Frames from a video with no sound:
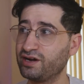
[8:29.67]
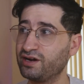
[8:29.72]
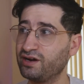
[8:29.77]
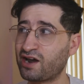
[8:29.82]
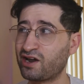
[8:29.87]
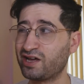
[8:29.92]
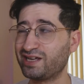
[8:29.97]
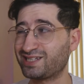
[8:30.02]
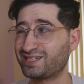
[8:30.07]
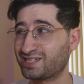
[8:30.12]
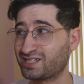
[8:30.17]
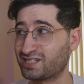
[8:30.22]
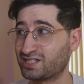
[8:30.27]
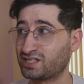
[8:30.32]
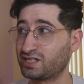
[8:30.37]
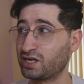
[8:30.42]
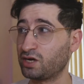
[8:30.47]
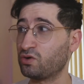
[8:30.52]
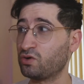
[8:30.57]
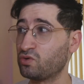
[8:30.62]
and it
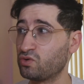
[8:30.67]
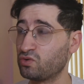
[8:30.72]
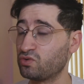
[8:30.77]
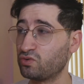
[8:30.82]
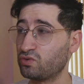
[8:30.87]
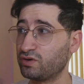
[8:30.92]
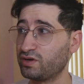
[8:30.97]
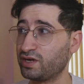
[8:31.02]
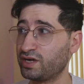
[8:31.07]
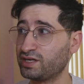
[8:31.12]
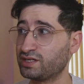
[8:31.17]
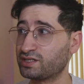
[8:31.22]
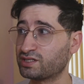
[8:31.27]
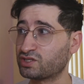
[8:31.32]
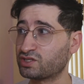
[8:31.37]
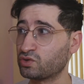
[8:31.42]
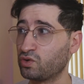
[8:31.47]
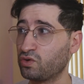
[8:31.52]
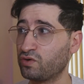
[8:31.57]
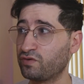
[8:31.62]
still is
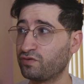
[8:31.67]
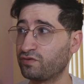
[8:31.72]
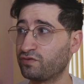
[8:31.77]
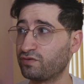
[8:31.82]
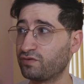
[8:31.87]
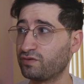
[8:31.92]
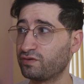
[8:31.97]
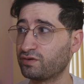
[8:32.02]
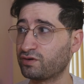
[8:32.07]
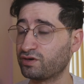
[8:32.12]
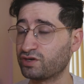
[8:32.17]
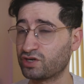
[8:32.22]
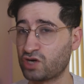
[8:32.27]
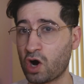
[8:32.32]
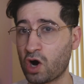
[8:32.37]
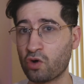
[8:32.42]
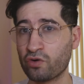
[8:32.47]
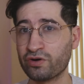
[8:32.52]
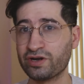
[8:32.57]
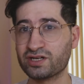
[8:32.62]
sort of
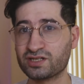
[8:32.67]
concurrent,